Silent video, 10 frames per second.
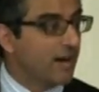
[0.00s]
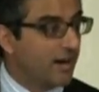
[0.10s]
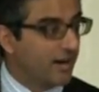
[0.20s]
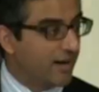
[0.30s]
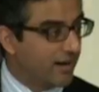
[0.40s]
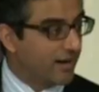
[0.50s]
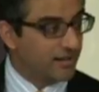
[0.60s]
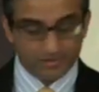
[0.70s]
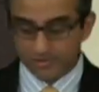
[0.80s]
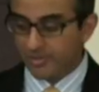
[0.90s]

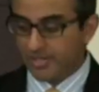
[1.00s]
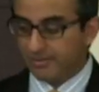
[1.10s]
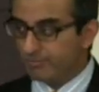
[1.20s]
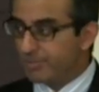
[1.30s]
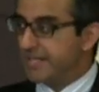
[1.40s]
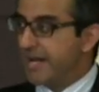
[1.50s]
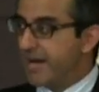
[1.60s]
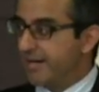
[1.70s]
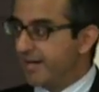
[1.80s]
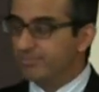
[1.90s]
Uh, so again, pretty
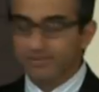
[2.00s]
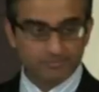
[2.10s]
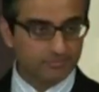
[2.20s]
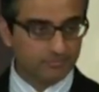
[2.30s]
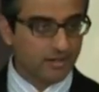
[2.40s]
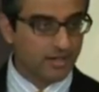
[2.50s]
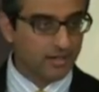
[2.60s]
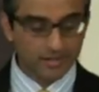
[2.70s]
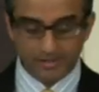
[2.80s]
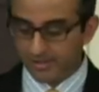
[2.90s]
high up, uh,
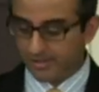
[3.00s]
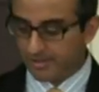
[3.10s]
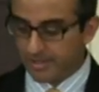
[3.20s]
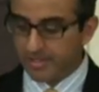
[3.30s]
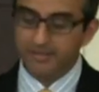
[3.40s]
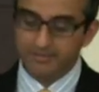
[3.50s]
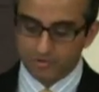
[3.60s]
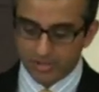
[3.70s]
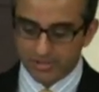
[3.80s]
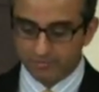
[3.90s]
uh, and is
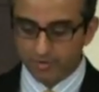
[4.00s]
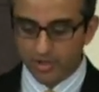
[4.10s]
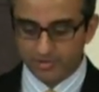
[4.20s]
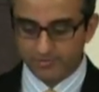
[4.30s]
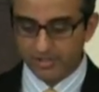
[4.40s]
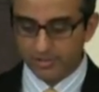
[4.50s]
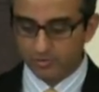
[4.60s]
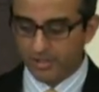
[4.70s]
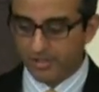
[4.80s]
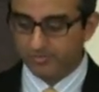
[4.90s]
trained in philosophy
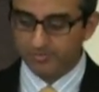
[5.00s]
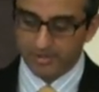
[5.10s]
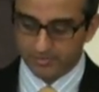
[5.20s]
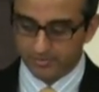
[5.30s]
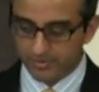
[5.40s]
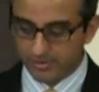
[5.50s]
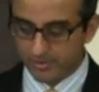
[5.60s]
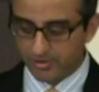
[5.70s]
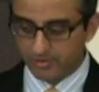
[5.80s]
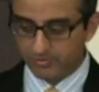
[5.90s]
as well. As,
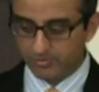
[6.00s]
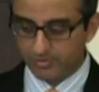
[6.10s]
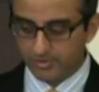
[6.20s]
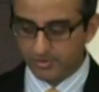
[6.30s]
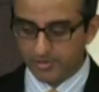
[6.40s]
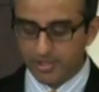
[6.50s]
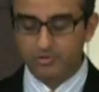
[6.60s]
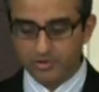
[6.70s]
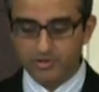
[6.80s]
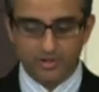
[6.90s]
uh, as
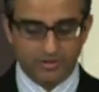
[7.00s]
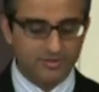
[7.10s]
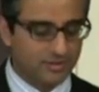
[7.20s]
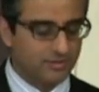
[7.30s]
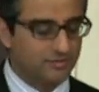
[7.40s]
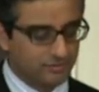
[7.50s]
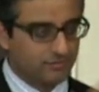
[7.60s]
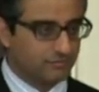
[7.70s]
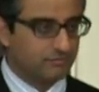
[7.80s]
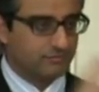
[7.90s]
actually, you're not going to see this
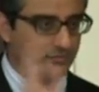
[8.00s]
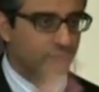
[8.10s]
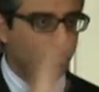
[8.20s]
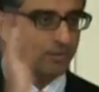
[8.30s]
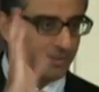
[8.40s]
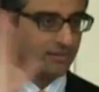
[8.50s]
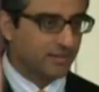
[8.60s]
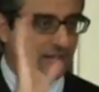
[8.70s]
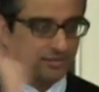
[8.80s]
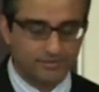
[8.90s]
one, but
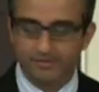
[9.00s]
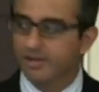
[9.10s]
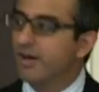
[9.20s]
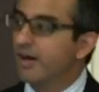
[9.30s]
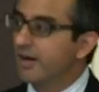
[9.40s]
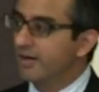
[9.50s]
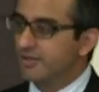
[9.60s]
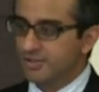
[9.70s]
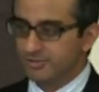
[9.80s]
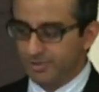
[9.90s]
he is.
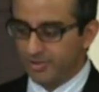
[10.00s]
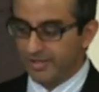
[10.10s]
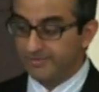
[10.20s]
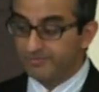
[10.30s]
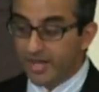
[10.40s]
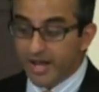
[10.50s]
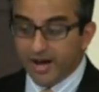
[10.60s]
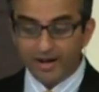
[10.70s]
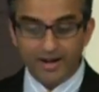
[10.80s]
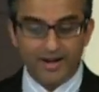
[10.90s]
Uh, trust me on that.
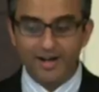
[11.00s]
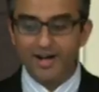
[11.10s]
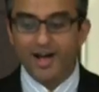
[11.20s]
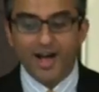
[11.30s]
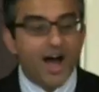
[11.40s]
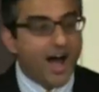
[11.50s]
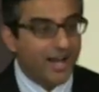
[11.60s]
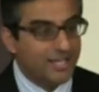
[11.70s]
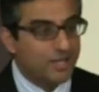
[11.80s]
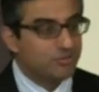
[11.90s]
Uh,
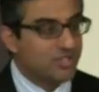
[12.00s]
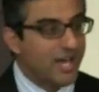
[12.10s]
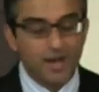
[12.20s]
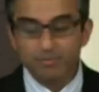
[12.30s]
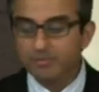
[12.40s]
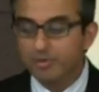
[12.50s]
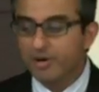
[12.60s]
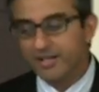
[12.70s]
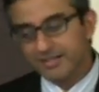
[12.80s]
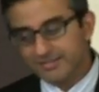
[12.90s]
Hakim Shah ibn
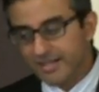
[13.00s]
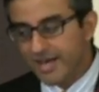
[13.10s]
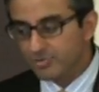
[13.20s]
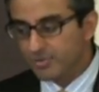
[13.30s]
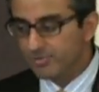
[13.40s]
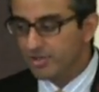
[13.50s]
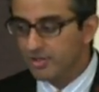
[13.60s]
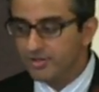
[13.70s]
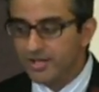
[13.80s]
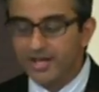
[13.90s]
Mubarak is the last one I'm going
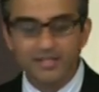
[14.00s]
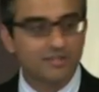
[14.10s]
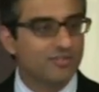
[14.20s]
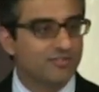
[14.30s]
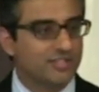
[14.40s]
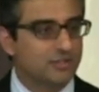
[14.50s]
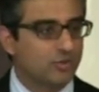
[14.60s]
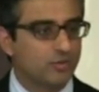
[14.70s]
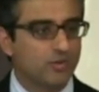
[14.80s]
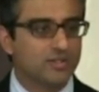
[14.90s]
to look at. He's
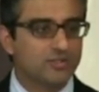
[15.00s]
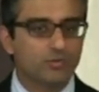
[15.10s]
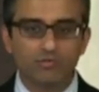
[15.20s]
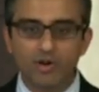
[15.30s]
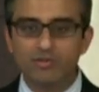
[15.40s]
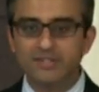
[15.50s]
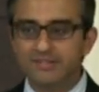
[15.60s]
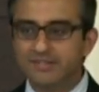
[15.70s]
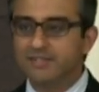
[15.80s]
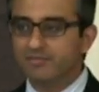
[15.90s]
1521, so we've already
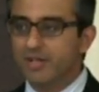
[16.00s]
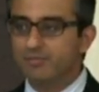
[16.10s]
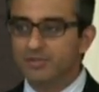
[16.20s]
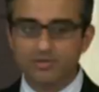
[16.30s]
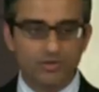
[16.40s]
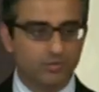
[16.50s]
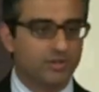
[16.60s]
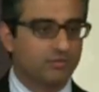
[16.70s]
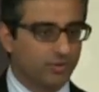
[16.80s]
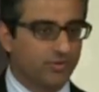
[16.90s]
seen developments all the
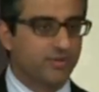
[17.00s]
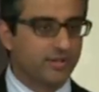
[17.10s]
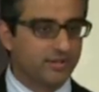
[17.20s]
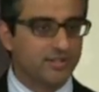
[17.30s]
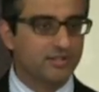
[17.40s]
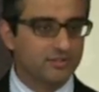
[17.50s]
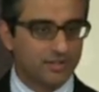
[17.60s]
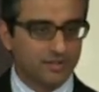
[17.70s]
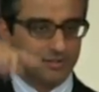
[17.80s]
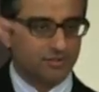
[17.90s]
way for 300 years,
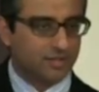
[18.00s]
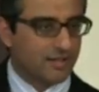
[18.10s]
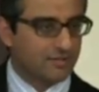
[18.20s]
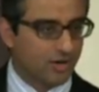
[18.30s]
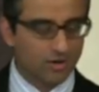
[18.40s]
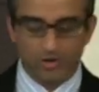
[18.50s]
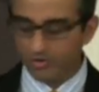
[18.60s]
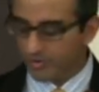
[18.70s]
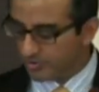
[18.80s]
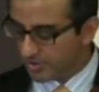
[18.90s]
and these texts are
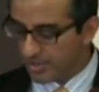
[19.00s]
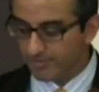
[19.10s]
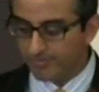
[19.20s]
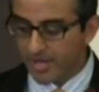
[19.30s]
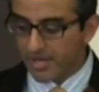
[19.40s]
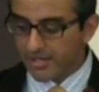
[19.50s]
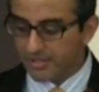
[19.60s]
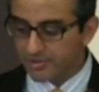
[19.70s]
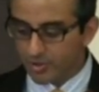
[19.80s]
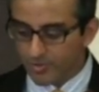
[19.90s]
all known to him.
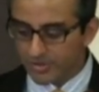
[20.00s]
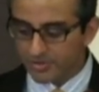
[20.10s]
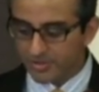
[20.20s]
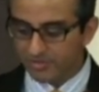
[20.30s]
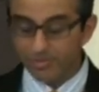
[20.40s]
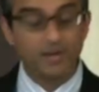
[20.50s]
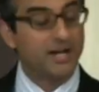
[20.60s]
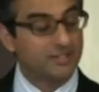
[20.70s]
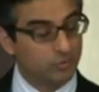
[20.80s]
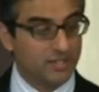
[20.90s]
He's originally from
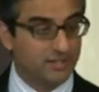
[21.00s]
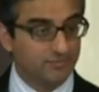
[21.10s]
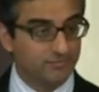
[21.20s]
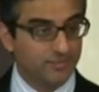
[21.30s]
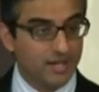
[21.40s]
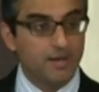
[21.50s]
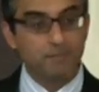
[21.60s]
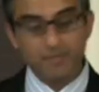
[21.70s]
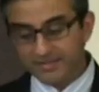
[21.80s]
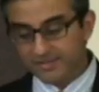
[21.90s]
Qazwin,
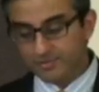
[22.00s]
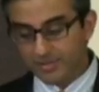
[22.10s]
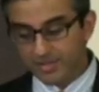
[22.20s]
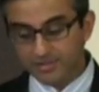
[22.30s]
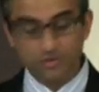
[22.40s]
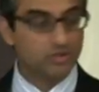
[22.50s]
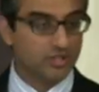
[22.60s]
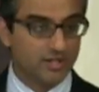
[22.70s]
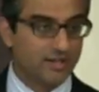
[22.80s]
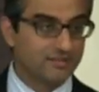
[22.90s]
makes his way to
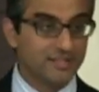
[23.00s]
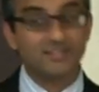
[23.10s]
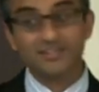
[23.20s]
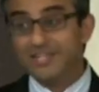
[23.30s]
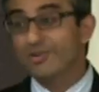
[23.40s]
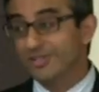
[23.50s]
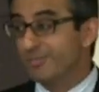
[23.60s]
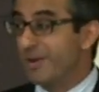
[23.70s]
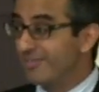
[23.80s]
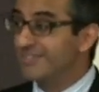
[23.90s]
Shiraz, either he or his
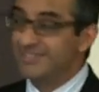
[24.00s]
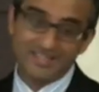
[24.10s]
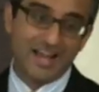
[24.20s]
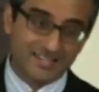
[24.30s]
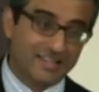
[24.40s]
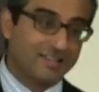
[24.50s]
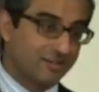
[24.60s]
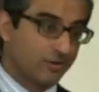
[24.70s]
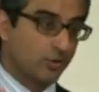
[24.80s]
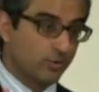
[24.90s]
parents, it's
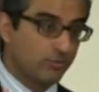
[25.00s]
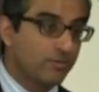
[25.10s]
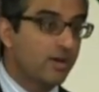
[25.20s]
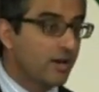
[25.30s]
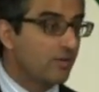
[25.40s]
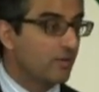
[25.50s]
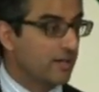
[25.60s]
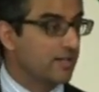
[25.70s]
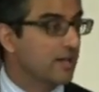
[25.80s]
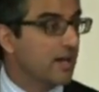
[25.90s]
unclear whom,
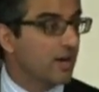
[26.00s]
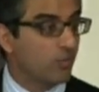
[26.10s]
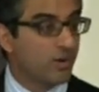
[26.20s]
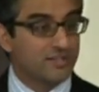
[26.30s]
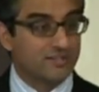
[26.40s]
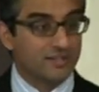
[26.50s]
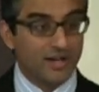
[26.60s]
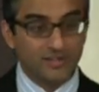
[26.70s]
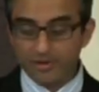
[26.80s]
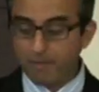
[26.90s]
right? Works
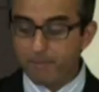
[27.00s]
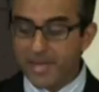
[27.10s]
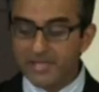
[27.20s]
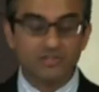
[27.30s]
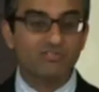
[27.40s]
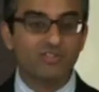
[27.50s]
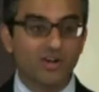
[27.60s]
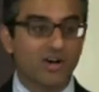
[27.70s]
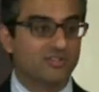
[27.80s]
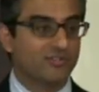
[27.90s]
under a major
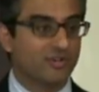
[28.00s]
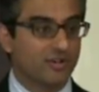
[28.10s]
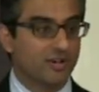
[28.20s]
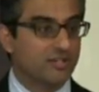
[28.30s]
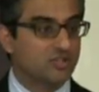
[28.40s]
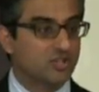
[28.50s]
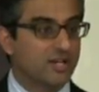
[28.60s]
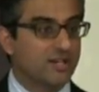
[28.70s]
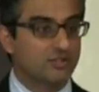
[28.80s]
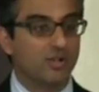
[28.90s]
philosopher in
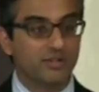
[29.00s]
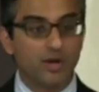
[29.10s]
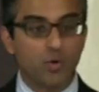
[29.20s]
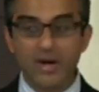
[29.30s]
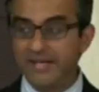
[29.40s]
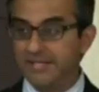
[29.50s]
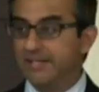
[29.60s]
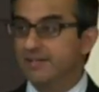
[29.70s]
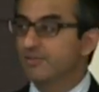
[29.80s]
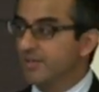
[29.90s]
Shiraz called
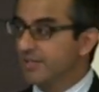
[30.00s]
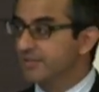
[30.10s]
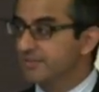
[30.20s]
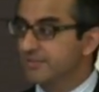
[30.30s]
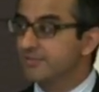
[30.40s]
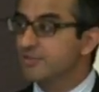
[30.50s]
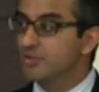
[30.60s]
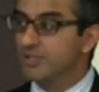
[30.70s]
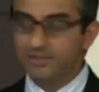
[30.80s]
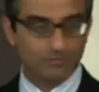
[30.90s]
Dawani. Right? He's a
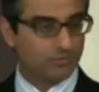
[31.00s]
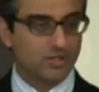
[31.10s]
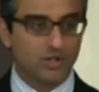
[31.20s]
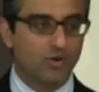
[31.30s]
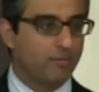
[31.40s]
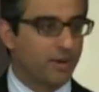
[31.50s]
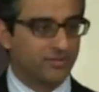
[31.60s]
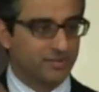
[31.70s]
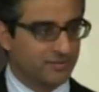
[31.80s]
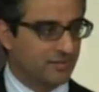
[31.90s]
student, we know
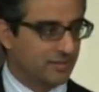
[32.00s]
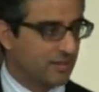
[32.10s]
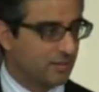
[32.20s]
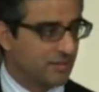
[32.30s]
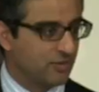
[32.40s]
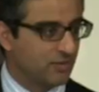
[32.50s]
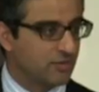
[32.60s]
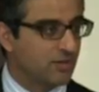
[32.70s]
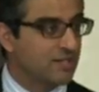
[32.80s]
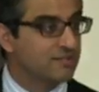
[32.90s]
about this in, in many,
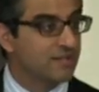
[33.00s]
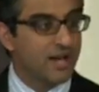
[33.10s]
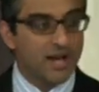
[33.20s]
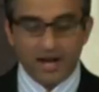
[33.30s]
many ways.